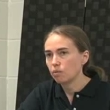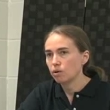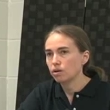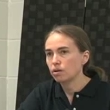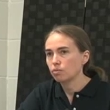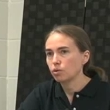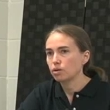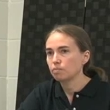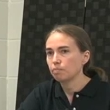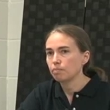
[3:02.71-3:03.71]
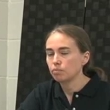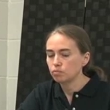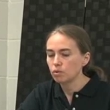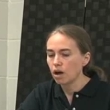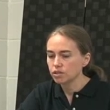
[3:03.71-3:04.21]
And we're
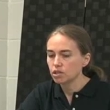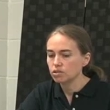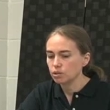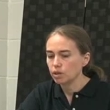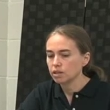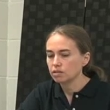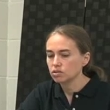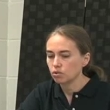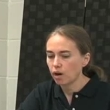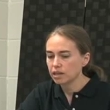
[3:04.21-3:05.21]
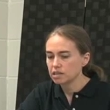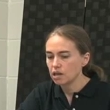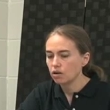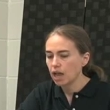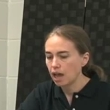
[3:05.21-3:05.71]
also doing direct
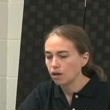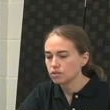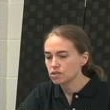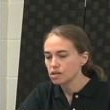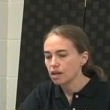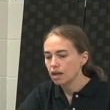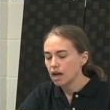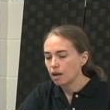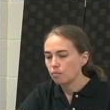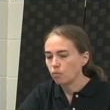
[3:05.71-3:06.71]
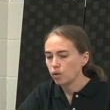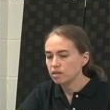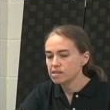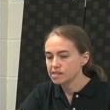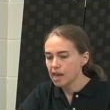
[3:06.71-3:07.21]
cell counts
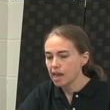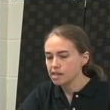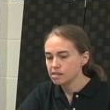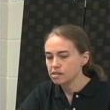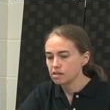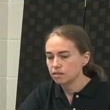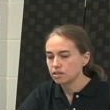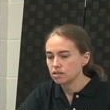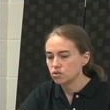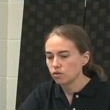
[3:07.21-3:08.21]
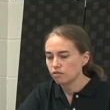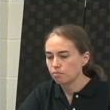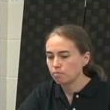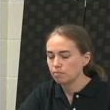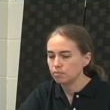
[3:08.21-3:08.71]
with stains to sort of
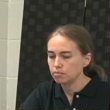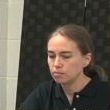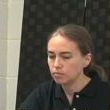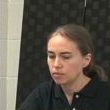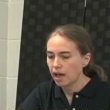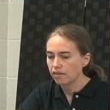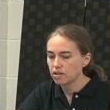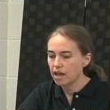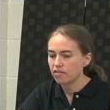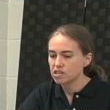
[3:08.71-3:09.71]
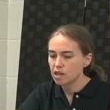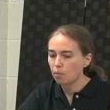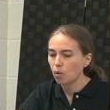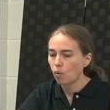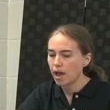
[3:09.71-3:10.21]
have a
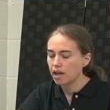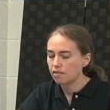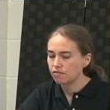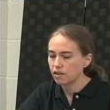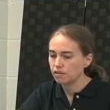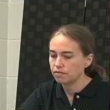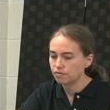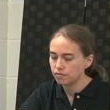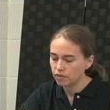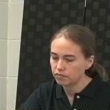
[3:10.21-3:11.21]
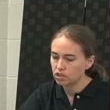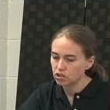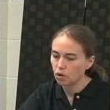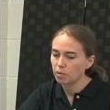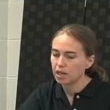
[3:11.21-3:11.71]
separate way of
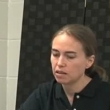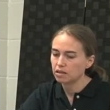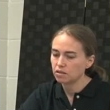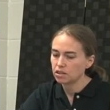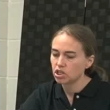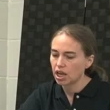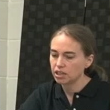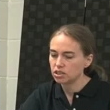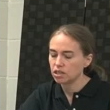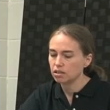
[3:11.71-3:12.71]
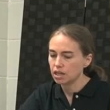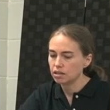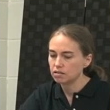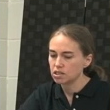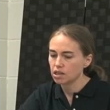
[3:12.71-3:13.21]
determining the change
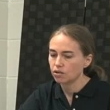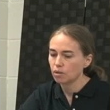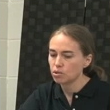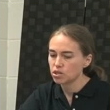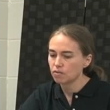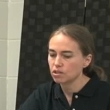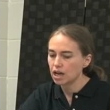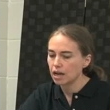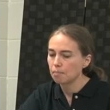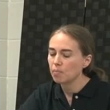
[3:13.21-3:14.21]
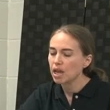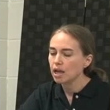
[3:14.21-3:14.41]
in cell numbers over time.